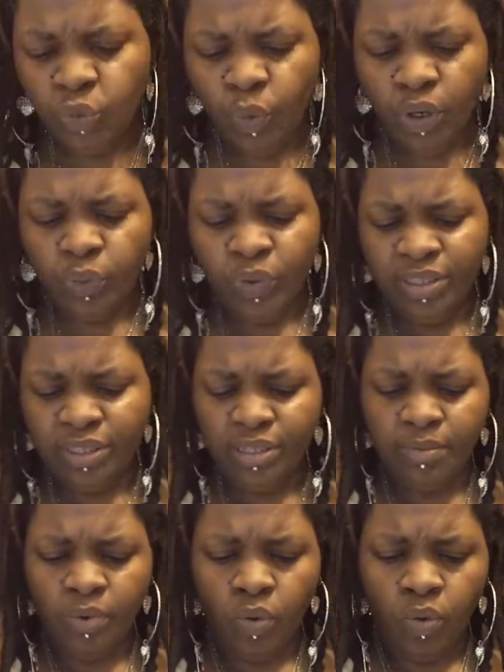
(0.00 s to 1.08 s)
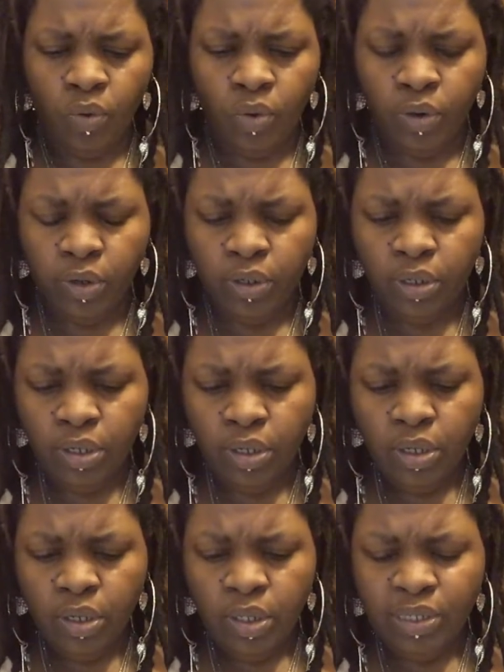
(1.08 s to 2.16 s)
weren't with them, or
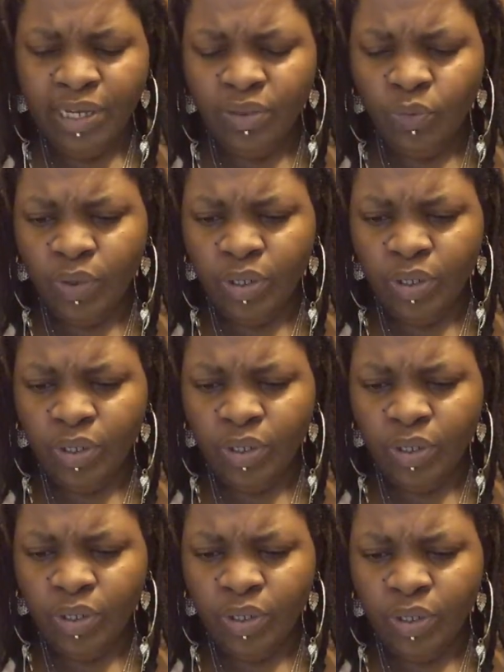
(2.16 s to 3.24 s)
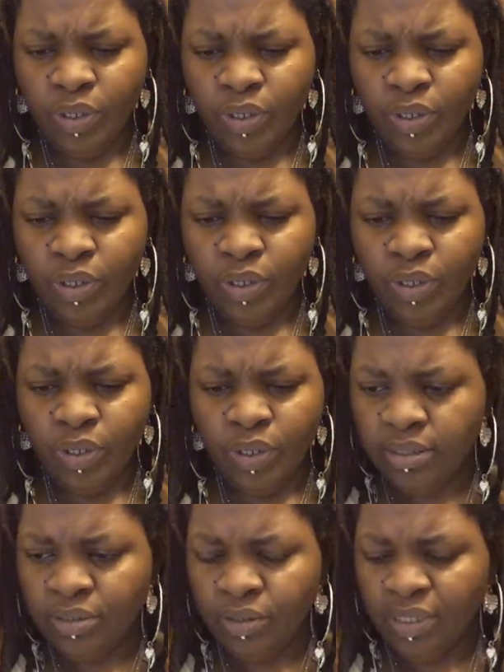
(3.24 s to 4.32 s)
they're the ones who always fix shit.
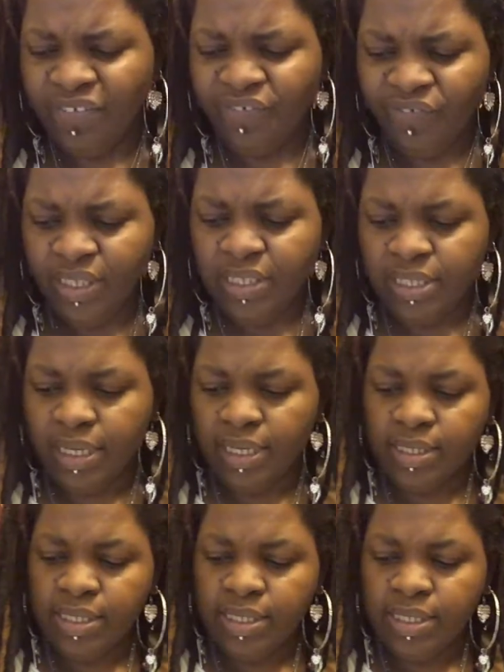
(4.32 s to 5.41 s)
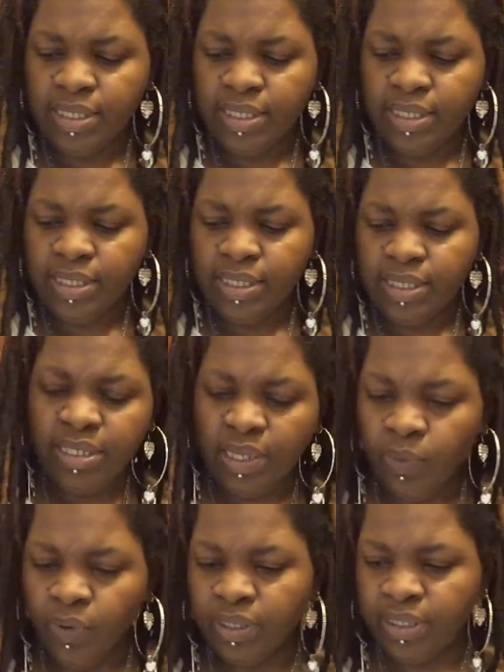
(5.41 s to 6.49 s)
You know, they fix things, and because they
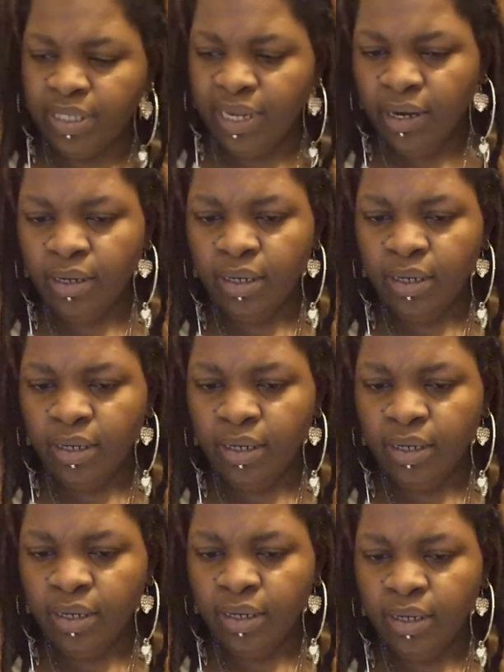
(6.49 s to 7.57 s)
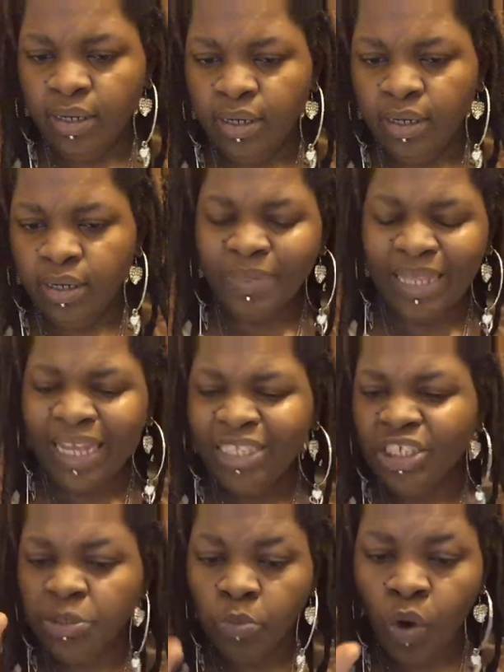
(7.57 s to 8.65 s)
weren't there, it may have, that
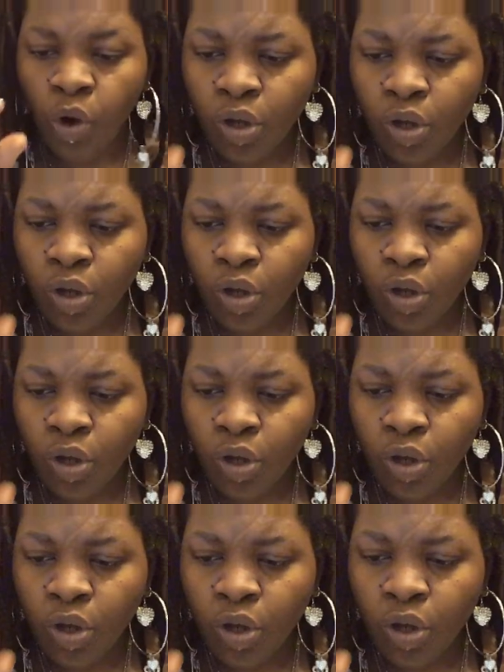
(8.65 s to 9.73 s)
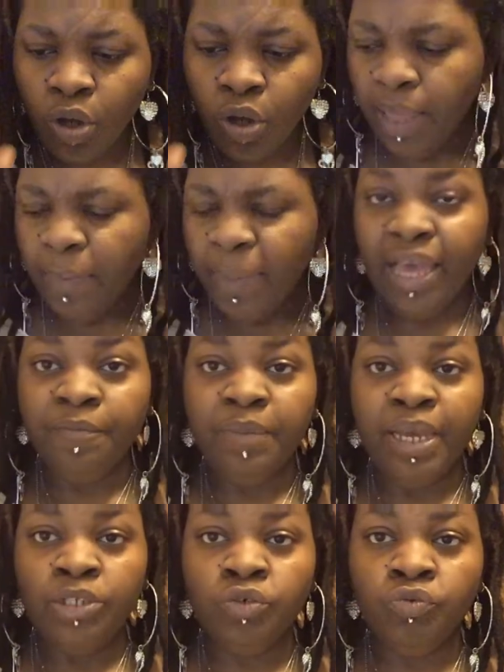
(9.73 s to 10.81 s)
small little thing may have
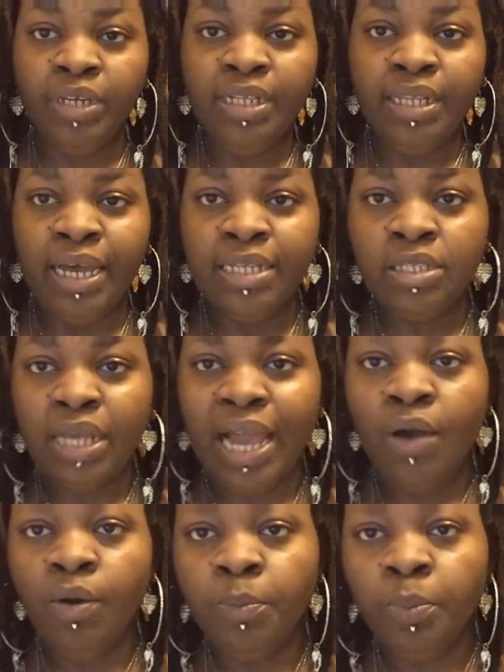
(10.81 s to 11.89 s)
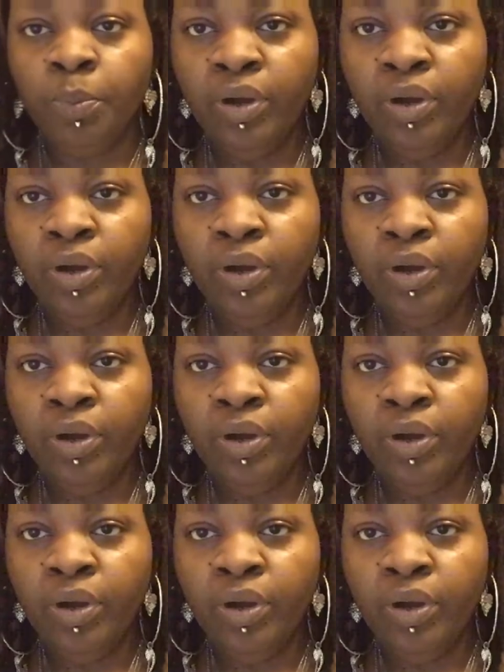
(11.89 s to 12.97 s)
made you realize how important they are in your
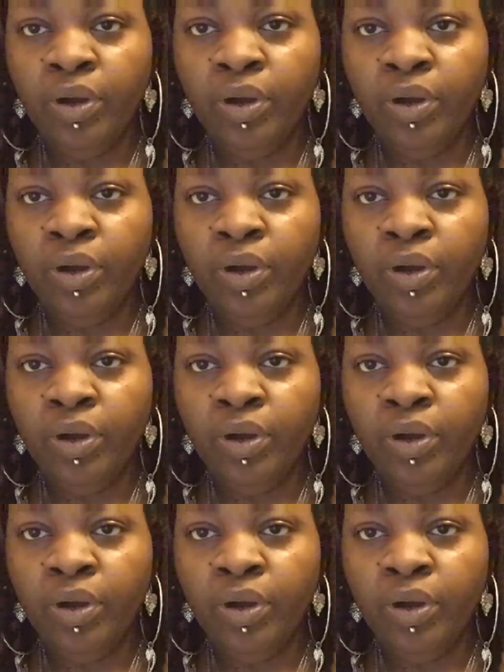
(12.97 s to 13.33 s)
life.